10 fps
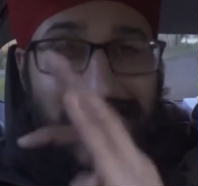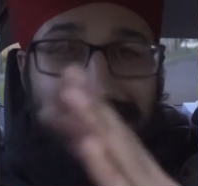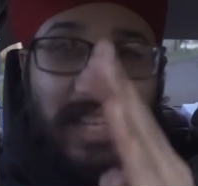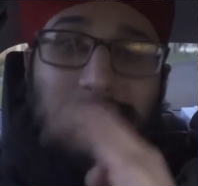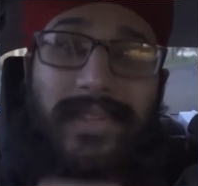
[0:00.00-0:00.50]

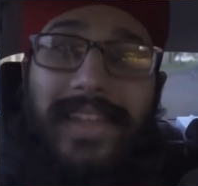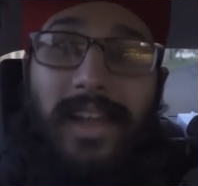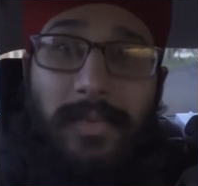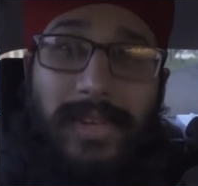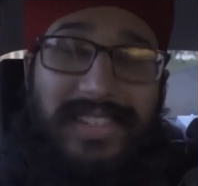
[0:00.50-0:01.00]
Jasdeep and
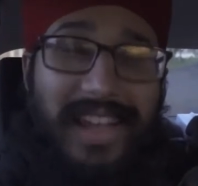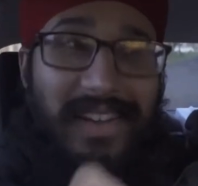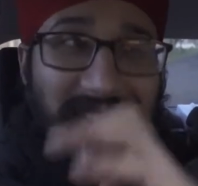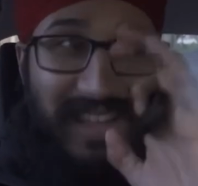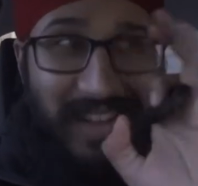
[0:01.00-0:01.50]
Derby's
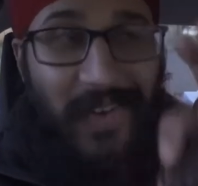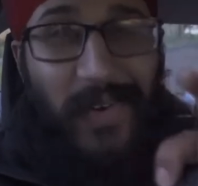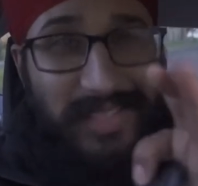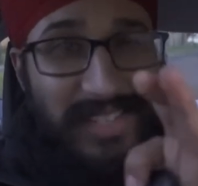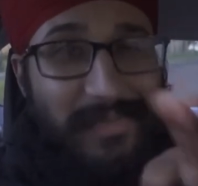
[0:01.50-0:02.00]
house. They are
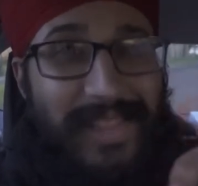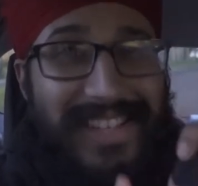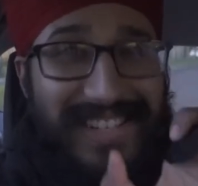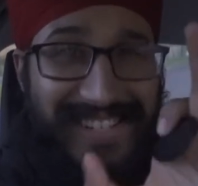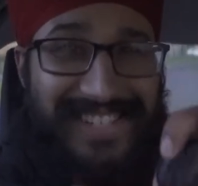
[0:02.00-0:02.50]
all
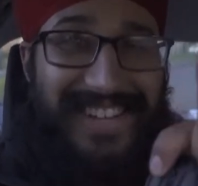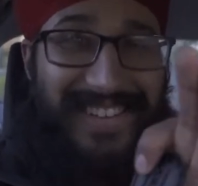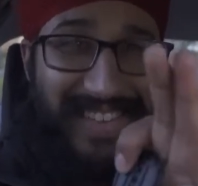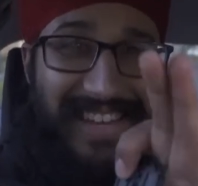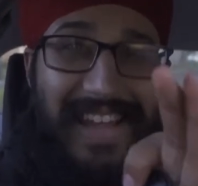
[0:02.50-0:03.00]
siblings. I just said
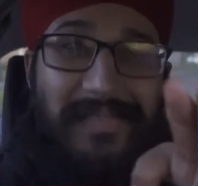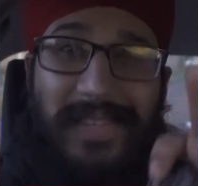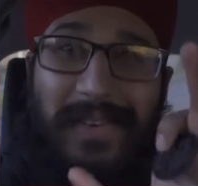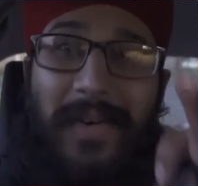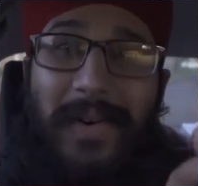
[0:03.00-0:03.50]
all their names
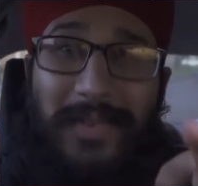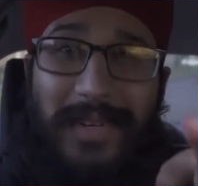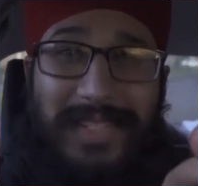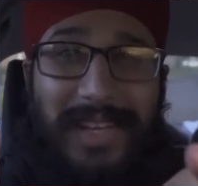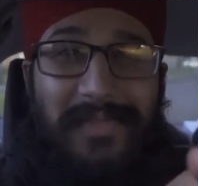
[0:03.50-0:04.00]
so no one
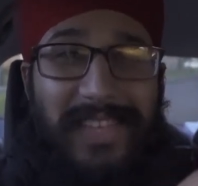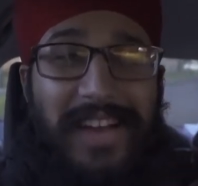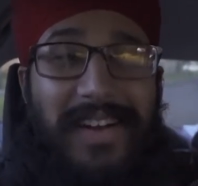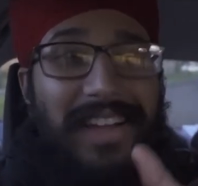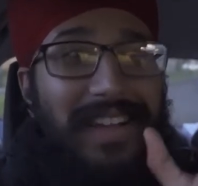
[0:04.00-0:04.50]
feels left
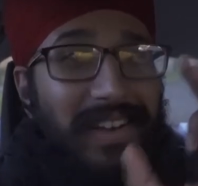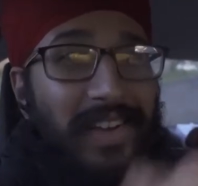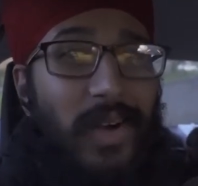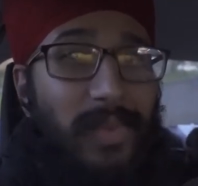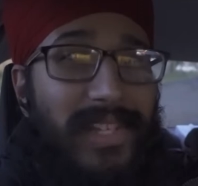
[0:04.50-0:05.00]
out. Gonna
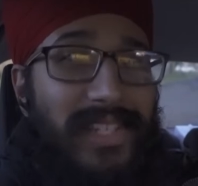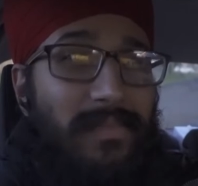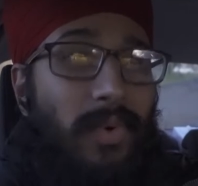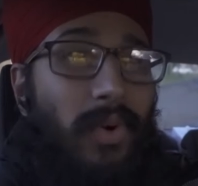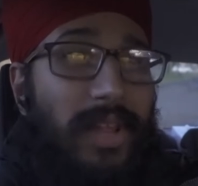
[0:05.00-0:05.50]
go play some
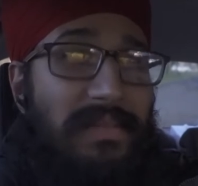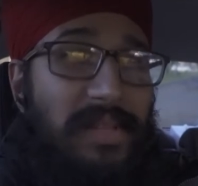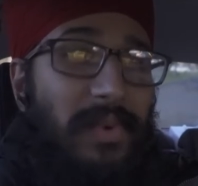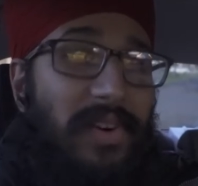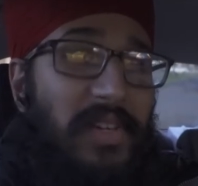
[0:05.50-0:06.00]
board games
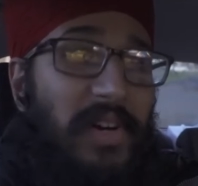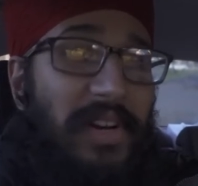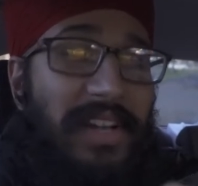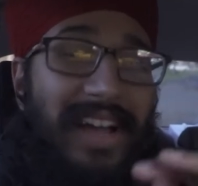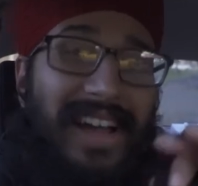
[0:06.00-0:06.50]
and
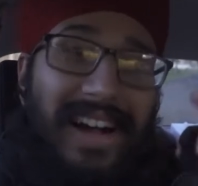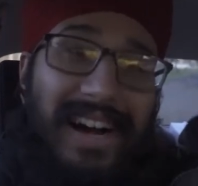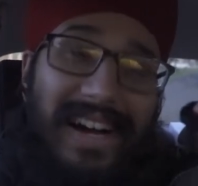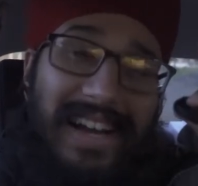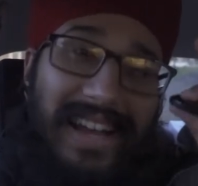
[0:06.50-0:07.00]
whatnot.
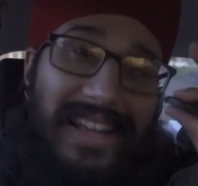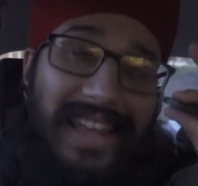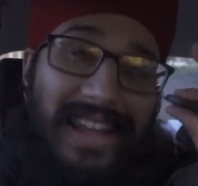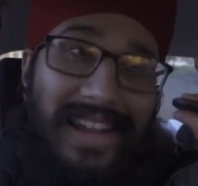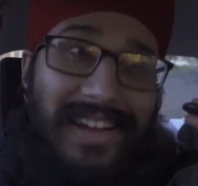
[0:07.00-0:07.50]
And
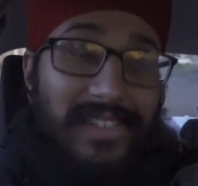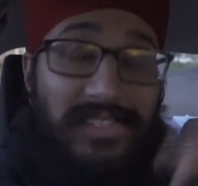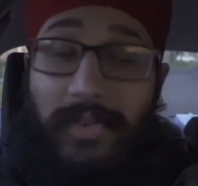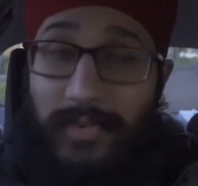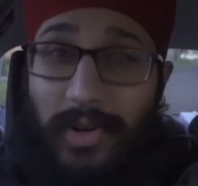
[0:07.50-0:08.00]
then
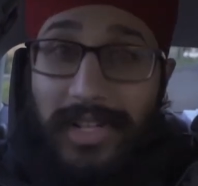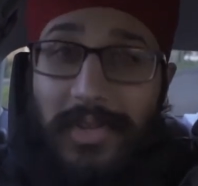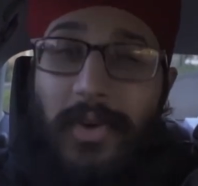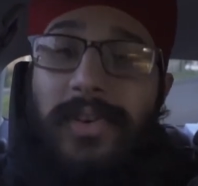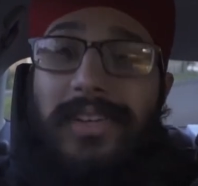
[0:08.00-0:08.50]
Jordy's
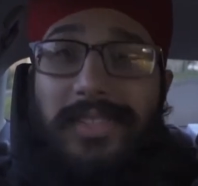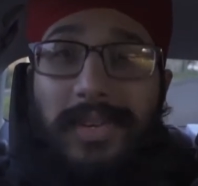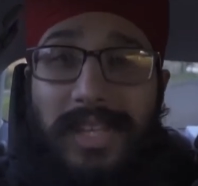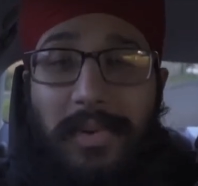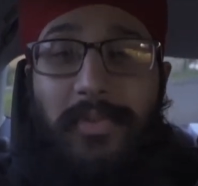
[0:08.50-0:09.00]
over, so
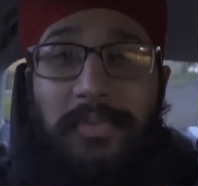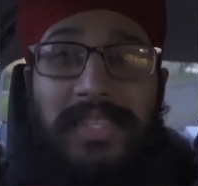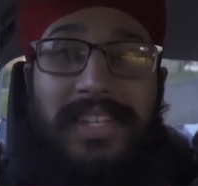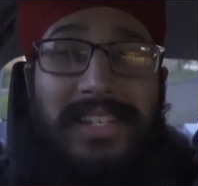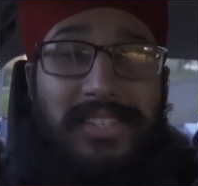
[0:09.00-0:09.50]
he's coming from
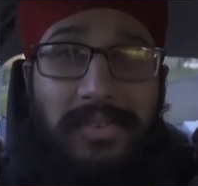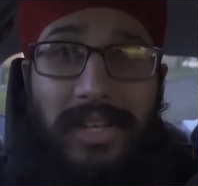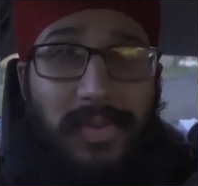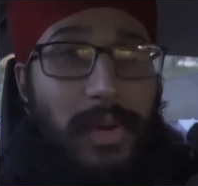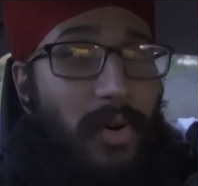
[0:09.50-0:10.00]
Sydney, so
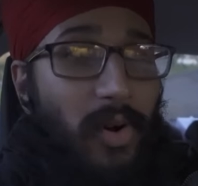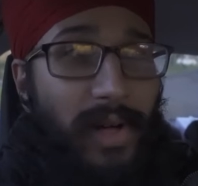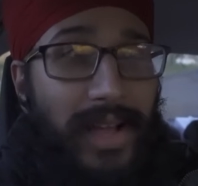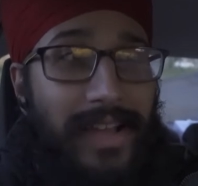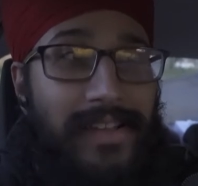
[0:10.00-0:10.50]
that's why we're all
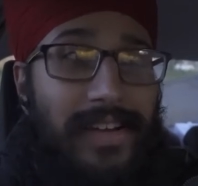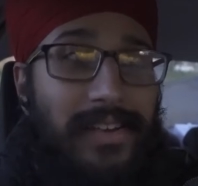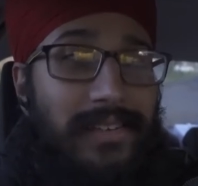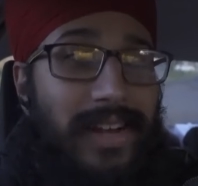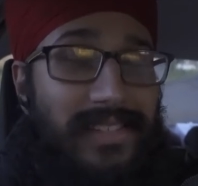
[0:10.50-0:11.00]
hanging
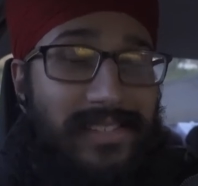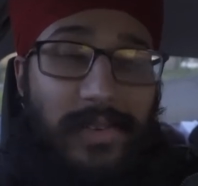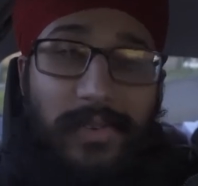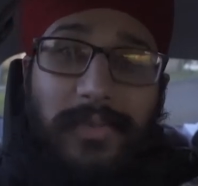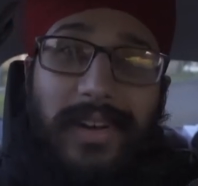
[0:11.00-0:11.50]
out. Nice
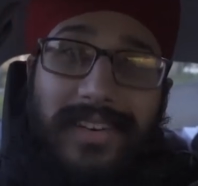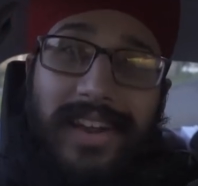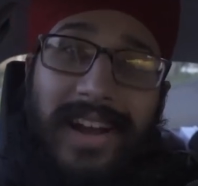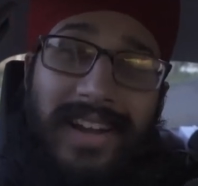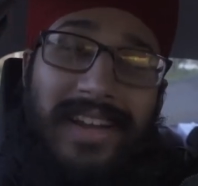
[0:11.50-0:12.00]
little fun
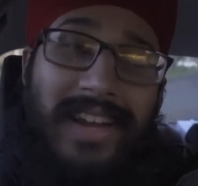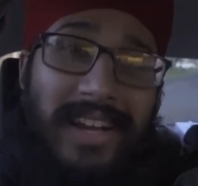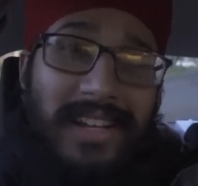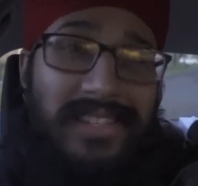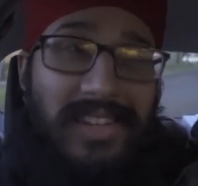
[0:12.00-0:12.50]
night.
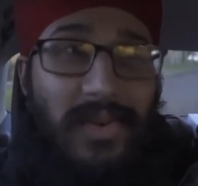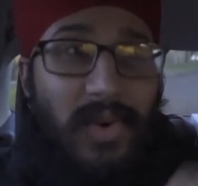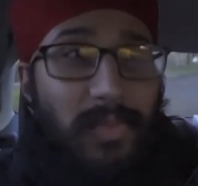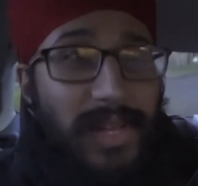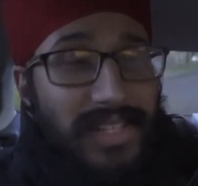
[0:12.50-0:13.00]
So
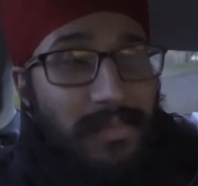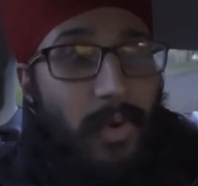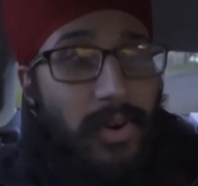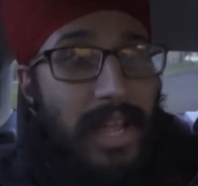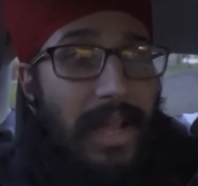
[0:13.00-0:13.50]
we'll play some
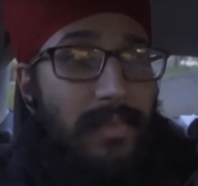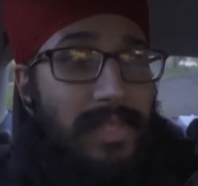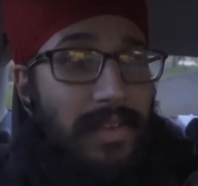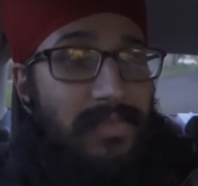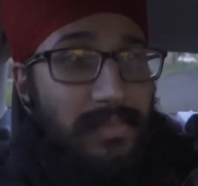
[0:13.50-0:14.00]
board games,
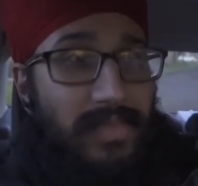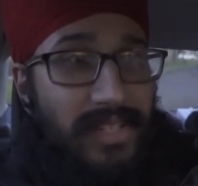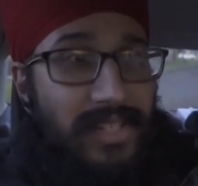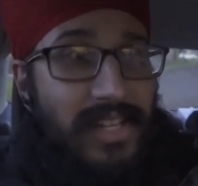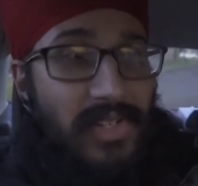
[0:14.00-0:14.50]
have some
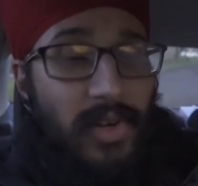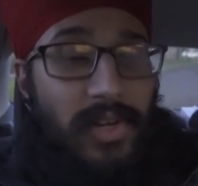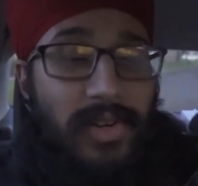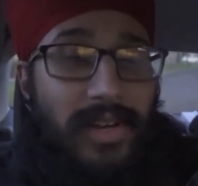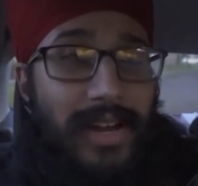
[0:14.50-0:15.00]
dinner, enjoy a
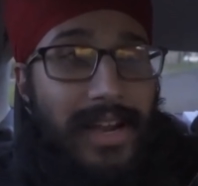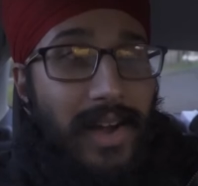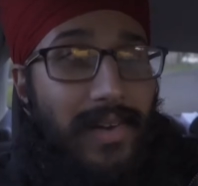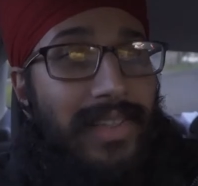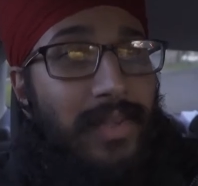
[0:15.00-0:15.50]
good night
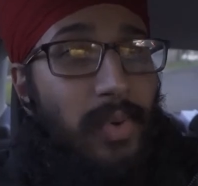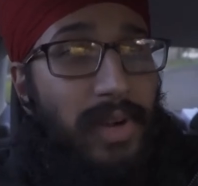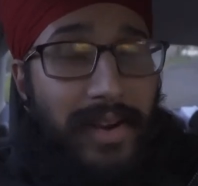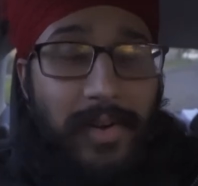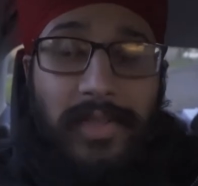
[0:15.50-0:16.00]
out, and then we'll
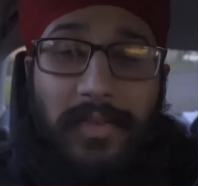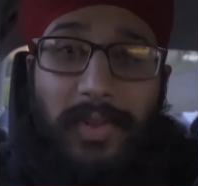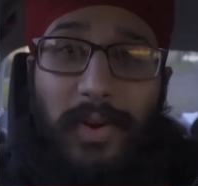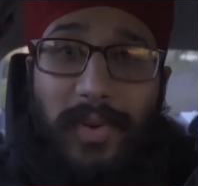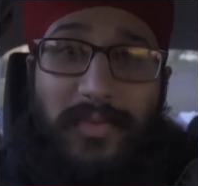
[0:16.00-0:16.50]
carry on the
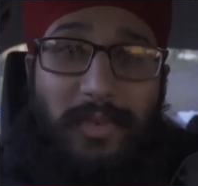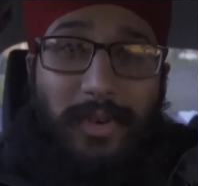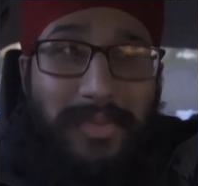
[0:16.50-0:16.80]
vlog with more